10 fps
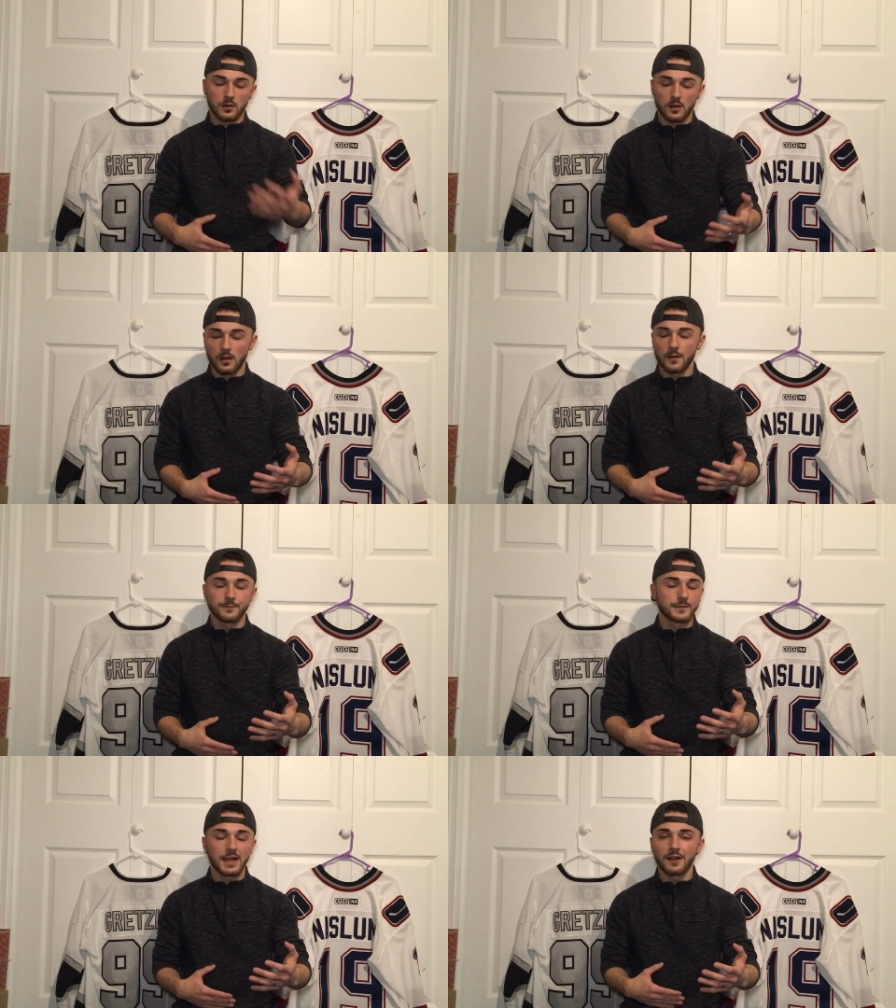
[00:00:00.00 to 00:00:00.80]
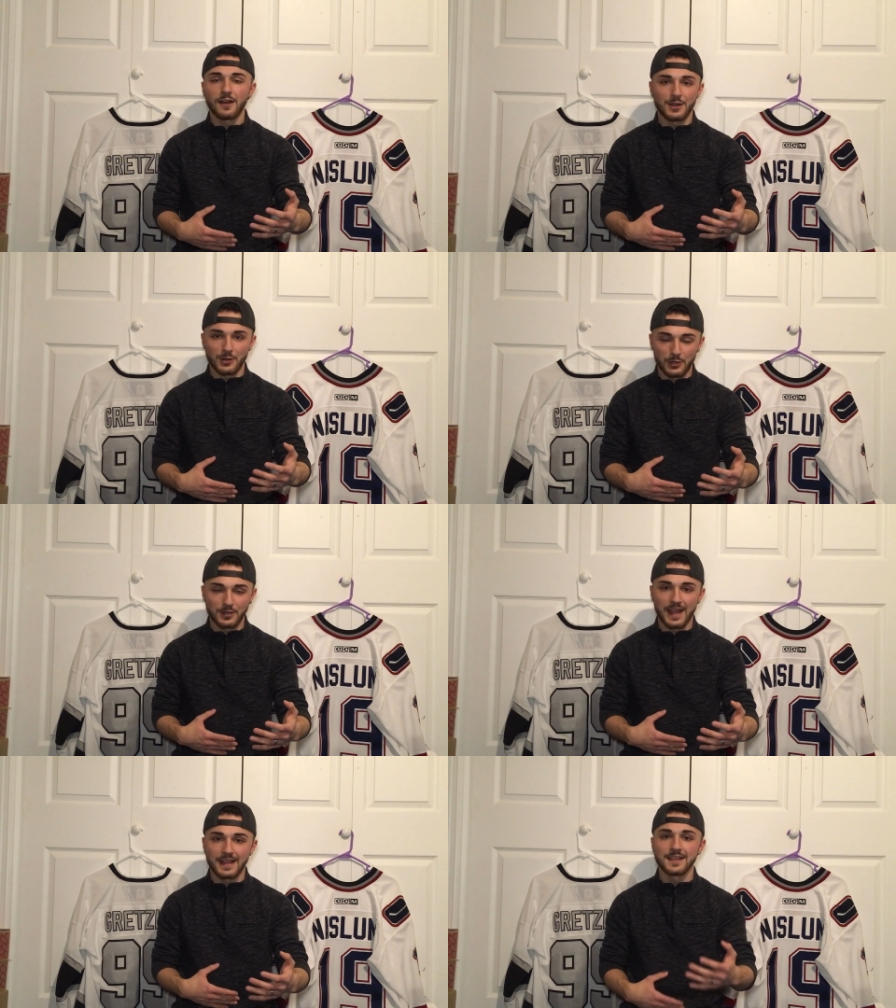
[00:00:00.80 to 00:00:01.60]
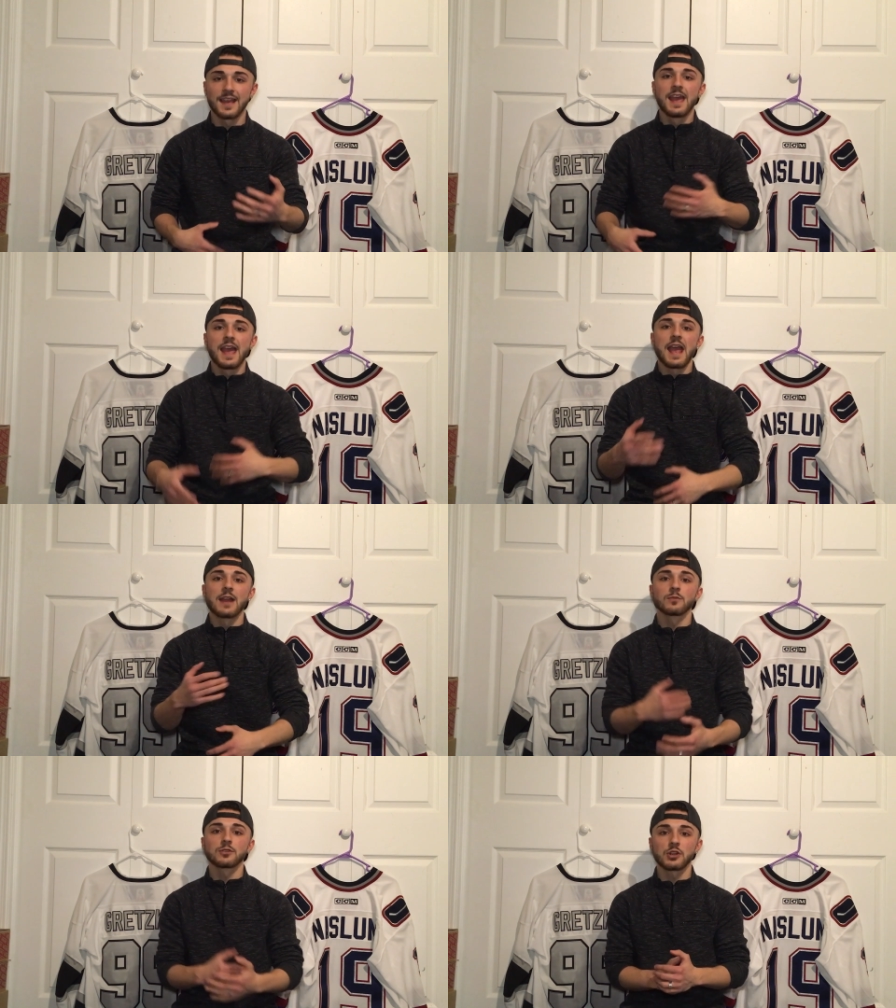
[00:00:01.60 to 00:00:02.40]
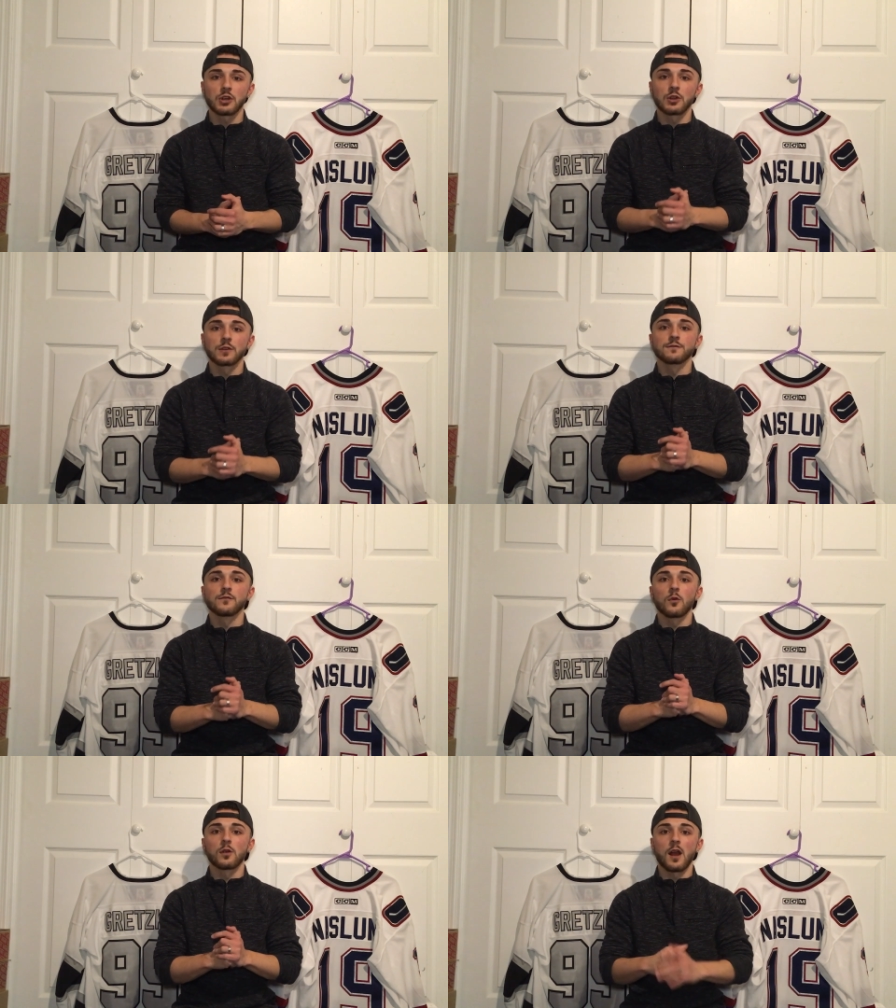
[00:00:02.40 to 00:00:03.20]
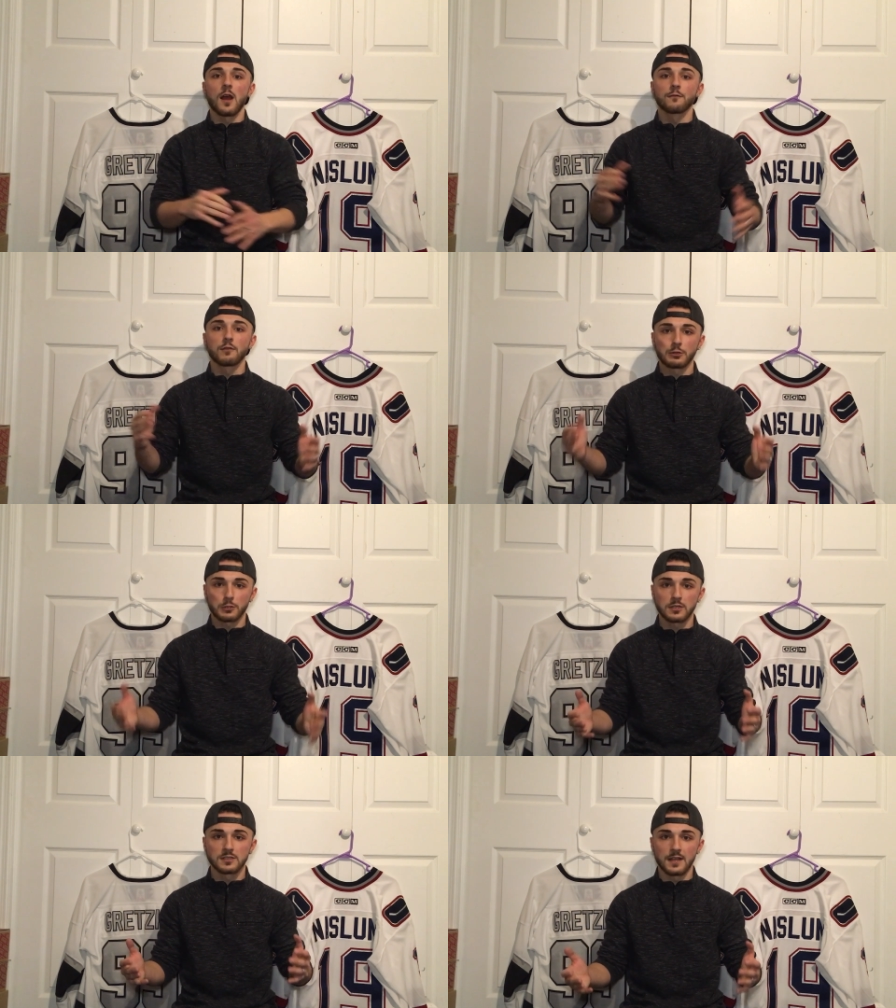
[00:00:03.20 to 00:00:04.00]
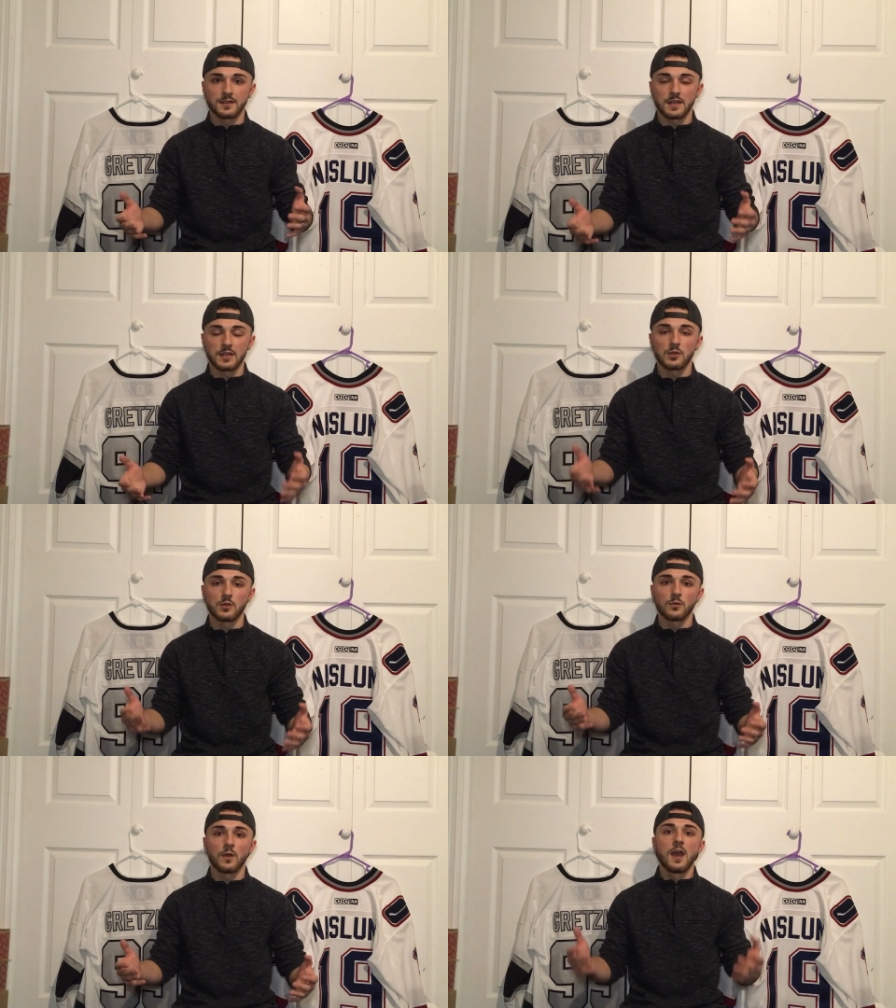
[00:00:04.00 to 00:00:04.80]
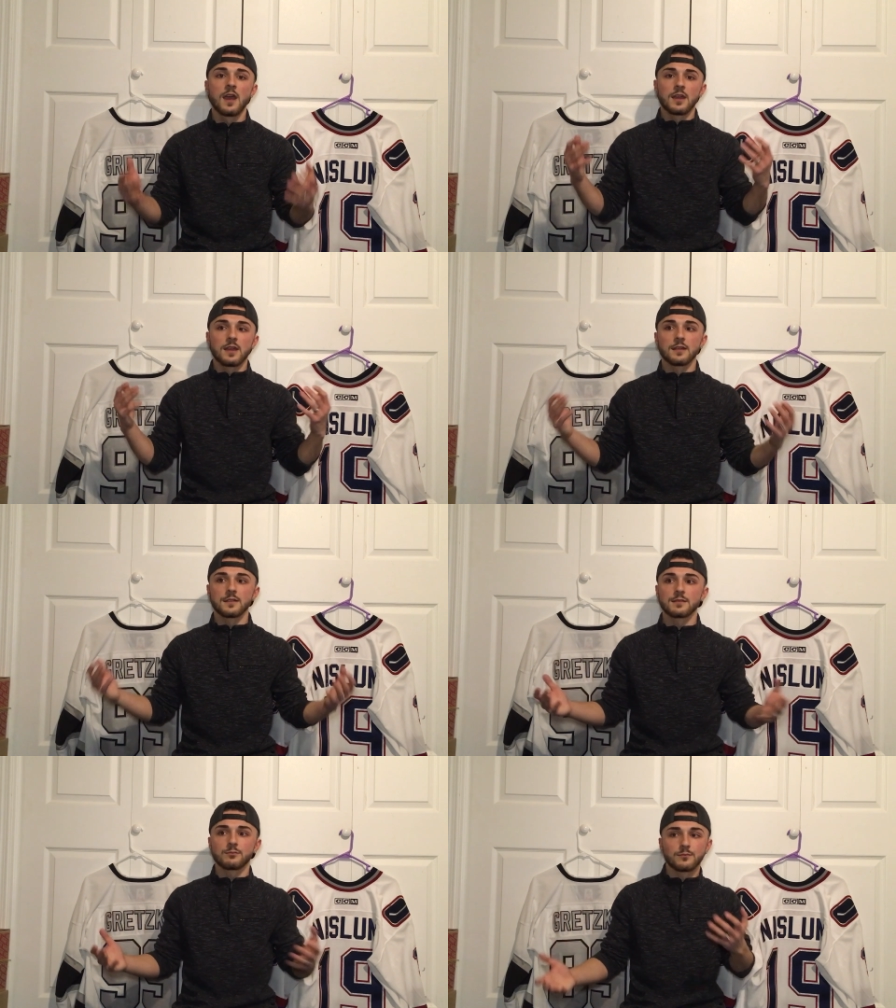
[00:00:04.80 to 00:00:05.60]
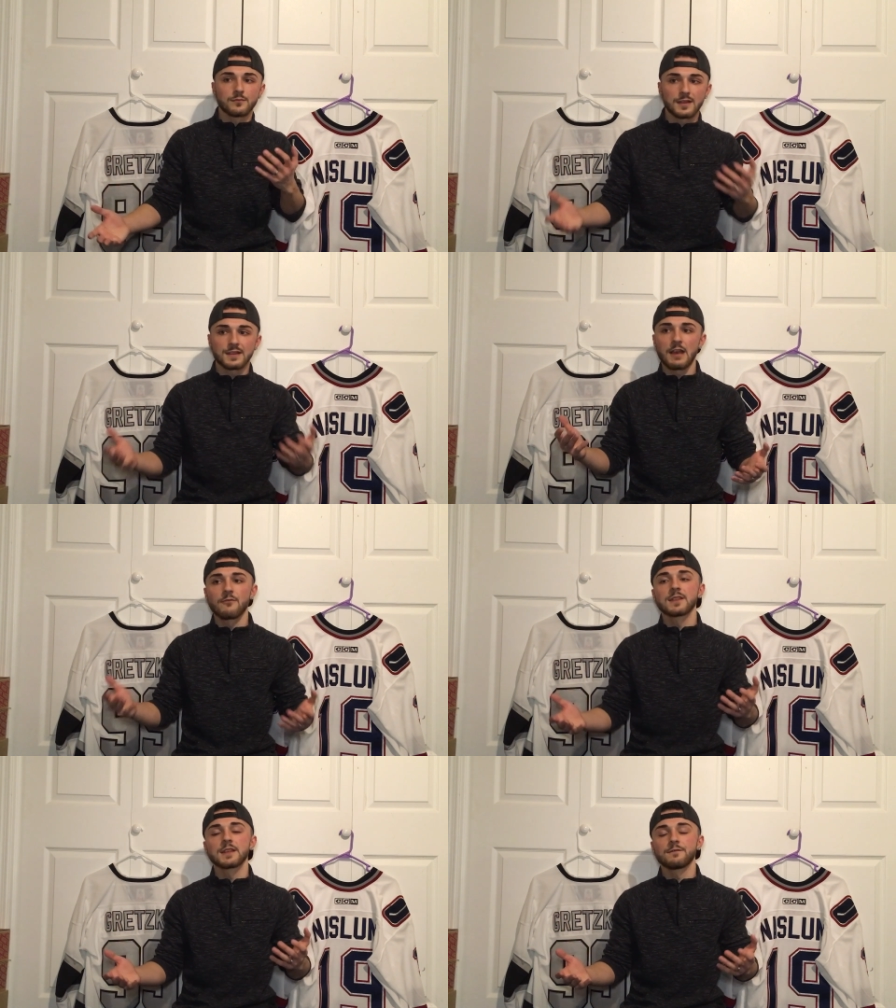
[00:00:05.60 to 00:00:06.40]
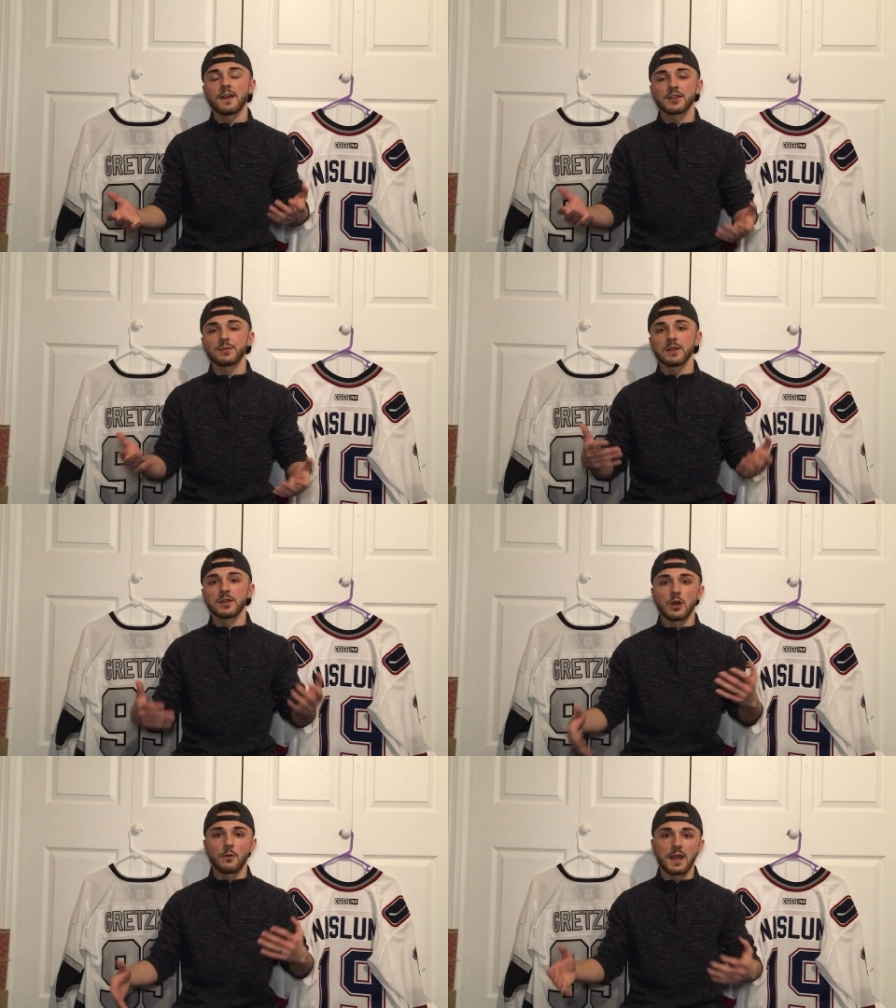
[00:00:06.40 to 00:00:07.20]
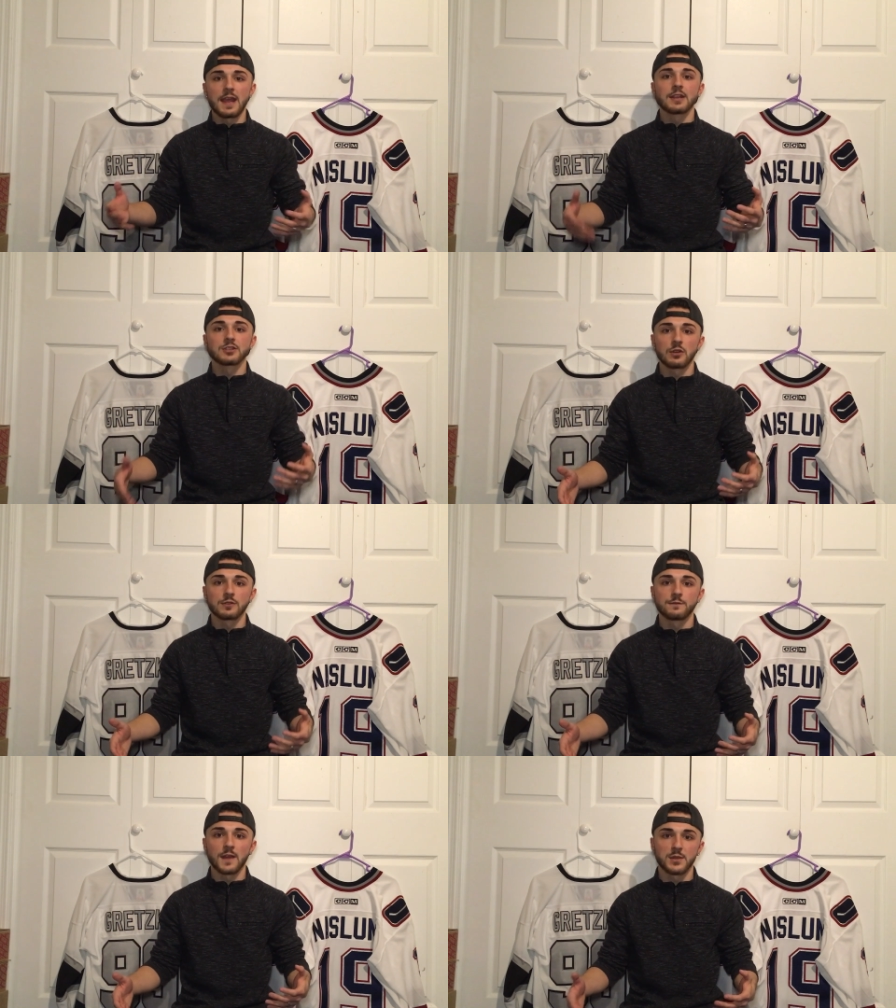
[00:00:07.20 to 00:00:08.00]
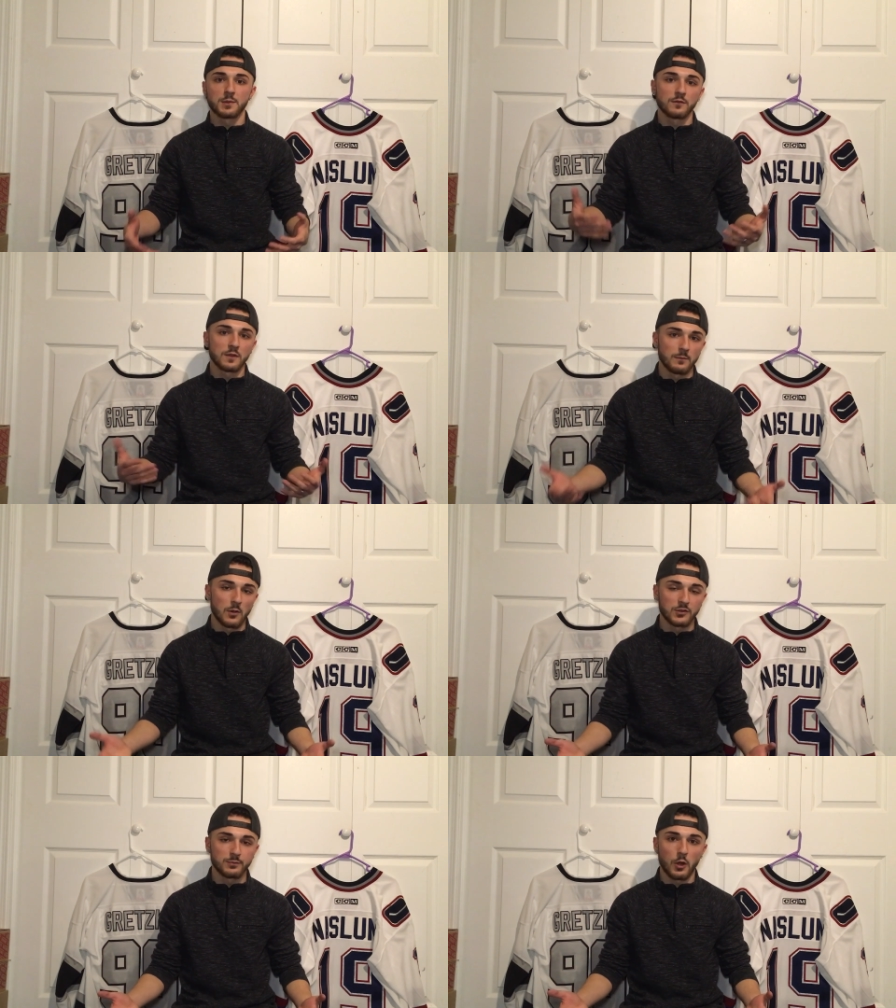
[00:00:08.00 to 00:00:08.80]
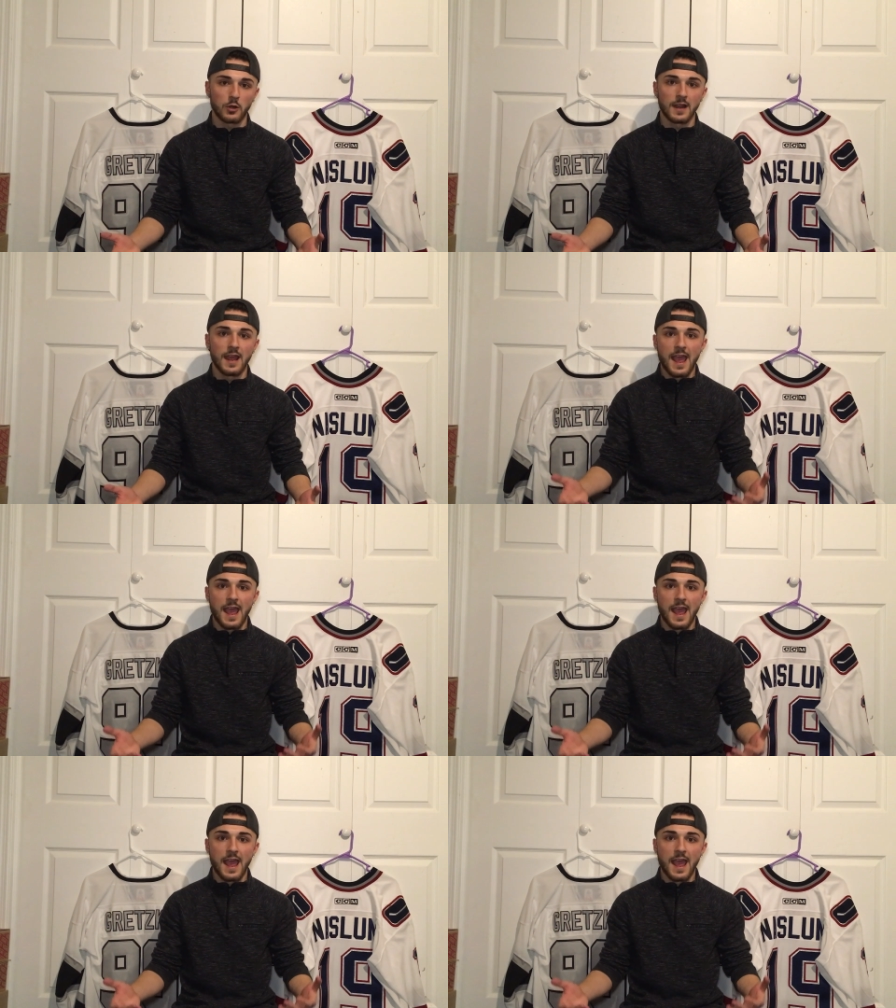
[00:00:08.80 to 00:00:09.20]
um, Carolina Hurricanes in return for uh, Fredrik Claesson, who is a seventh defenseman, you know, AHL defenseman for the most part,